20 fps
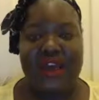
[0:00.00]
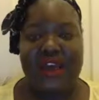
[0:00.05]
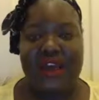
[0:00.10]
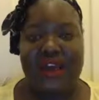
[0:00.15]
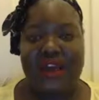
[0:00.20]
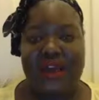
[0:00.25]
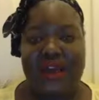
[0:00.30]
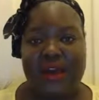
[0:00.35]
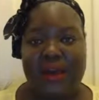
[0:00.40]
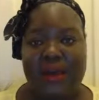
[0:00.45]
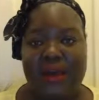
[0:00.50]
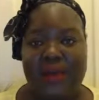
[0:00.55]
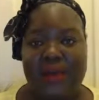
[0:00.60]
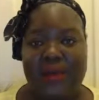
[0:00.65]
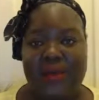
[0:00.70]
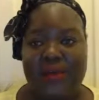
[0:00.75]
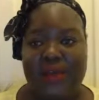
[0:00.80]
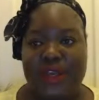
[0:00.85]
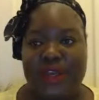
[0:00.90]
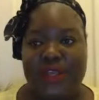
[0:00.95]

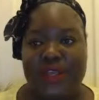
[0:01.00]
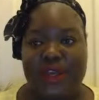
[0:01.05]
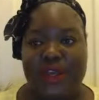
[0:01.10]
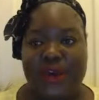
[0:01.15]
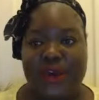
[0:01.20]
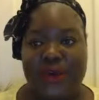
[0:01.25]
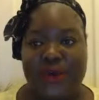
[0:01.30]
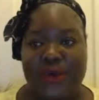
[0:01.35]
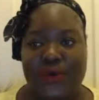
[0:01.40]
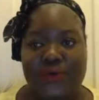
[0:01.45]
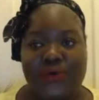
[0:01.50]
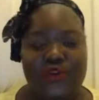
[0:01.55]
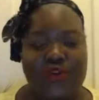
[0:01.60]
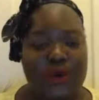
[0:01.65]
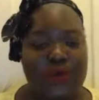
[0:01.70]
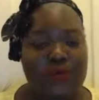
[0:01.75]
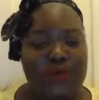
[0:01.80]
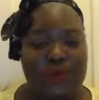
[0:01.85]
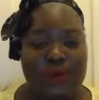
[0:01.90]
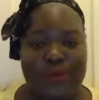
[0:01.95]

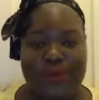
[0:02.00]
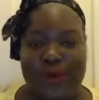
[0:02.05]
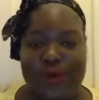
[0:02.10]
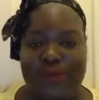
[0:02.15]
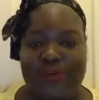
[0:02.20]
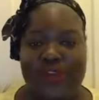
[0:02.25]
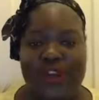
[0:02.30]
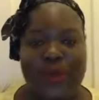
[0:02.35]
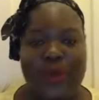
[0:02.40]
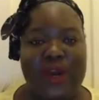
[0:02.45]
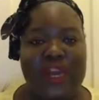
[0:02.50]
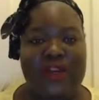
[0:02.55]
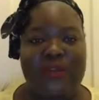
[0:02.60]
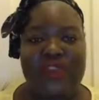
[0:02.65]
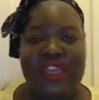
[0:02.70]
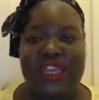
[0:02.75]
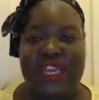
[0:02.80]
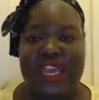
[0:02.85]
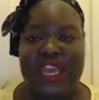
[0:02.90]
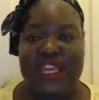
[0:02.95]
non-for-profit,
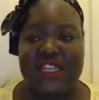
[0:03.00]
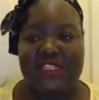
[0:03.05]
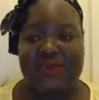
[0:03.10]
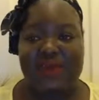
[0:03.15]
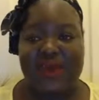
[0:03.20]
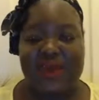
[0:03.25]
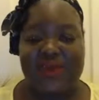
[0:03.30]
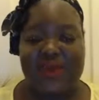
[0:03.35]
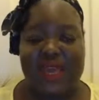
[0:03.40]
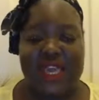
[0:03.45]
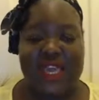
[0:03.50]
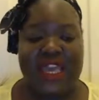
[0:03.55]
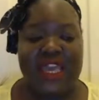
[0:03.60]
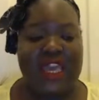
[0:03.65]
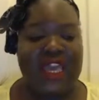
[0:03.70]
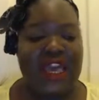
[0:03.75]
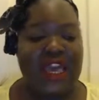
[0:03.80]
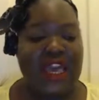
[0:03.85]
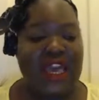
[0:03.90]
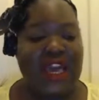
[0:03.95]
whatever the case may
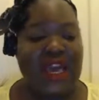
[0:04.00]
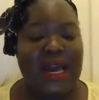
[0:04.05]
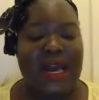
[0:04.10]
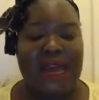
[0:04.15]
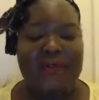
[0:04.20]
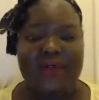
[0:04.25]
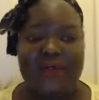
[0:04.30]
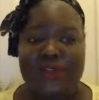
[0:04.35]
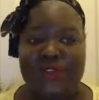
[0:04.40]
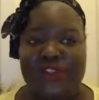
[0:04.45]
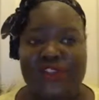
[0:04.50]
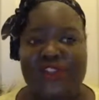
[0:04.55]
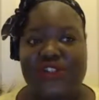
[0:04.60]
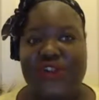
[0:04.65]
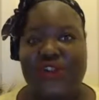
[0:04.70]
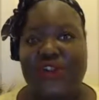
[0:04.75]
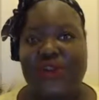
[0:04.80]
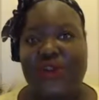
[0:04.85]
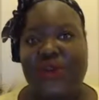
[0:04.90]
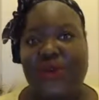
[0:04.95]
be, I've
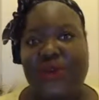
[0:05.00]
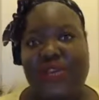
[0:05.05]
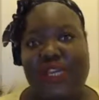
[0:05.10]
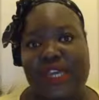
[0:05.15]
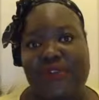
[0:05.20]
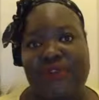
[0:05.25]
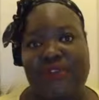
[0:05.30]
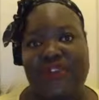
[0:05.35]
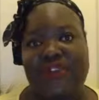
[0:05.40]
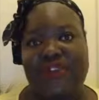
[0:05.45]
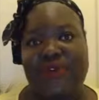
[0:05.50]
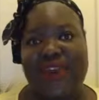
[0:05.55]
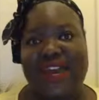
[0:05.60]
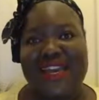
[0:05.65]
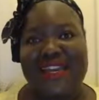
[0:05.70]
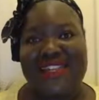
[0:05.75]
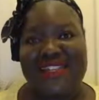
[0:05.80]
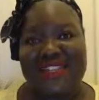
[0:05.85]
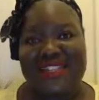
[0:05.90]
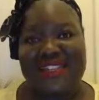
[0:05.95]
also given you
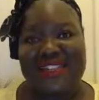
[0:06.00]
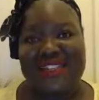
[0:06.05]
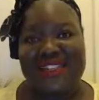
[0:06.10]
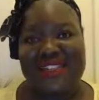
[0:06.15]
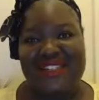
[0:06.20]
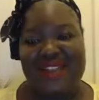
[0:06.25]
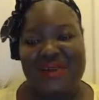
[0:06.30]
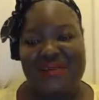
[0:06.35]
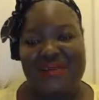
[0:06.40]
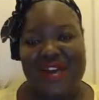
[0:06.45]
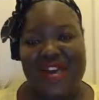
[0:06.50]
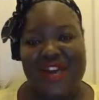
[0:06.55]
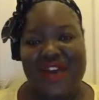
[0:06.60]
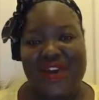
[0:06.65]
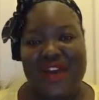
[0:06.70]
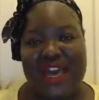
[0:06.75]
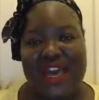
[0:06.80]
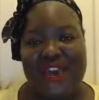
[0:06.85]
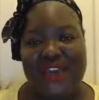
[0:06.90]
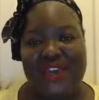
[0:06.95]
ideas
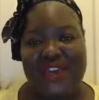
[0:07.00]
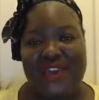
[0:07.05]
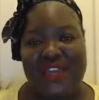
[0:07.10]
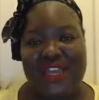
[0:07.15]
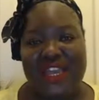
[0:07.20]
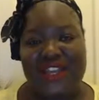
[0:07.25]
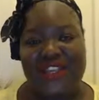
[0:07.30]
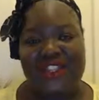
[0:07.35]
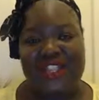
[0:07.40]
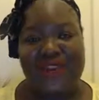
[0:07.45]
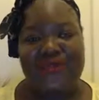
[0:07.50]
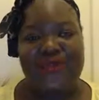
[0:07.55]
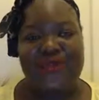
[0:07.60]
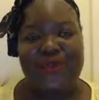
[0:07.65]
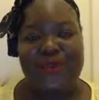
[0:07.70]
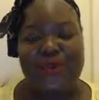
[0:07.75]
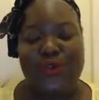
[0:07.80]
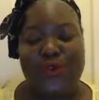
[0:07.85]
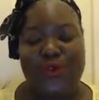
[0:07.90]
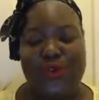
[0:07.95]
about how you can actually
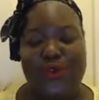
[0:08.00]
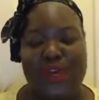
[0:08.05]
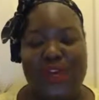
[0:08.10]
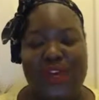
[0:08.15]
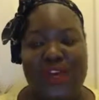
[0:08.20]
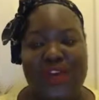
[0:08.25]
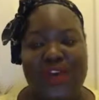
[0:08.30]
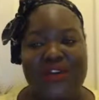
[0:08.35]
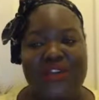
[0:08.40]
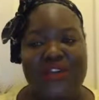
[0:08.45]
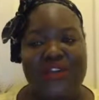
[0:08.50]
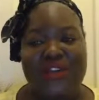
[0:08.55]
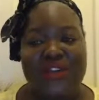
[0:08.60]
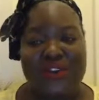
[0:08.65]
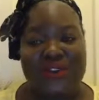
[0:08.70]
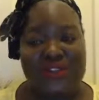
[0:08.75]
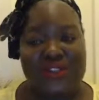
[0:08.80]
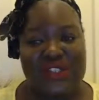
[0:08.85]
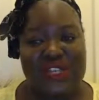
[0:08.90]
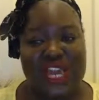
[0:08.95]
form
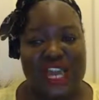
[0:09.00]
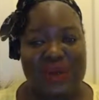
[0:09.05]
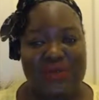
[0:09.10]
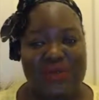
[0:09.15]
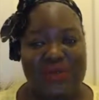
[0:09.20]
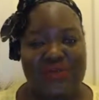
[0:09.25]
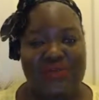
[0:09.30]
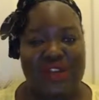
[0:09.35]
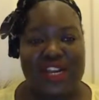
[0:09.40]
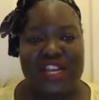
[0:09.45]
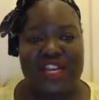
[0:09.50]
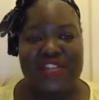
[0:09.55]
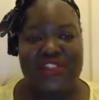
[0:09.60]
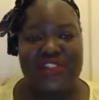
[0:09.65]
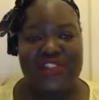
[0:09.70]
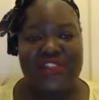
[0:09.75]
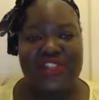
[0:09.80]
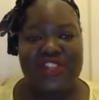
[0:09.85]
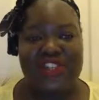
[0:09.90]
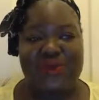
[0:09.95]
those type of
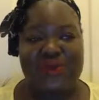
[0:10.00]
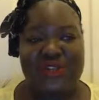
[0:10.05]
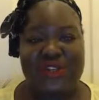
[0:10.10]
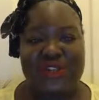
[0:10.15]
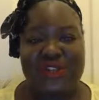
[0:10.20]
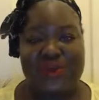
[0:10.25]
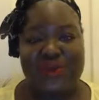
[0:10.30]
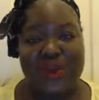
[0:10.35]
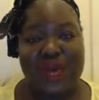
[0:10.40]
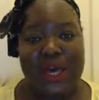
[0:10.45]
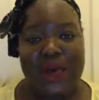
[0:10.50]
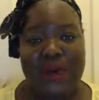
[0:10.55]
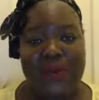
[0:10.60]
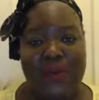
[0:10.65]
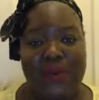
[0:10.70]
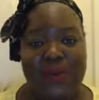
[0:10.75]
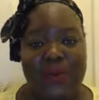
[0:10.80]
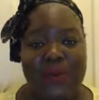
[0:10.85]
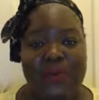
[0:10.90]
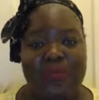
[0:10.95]
relationships as well.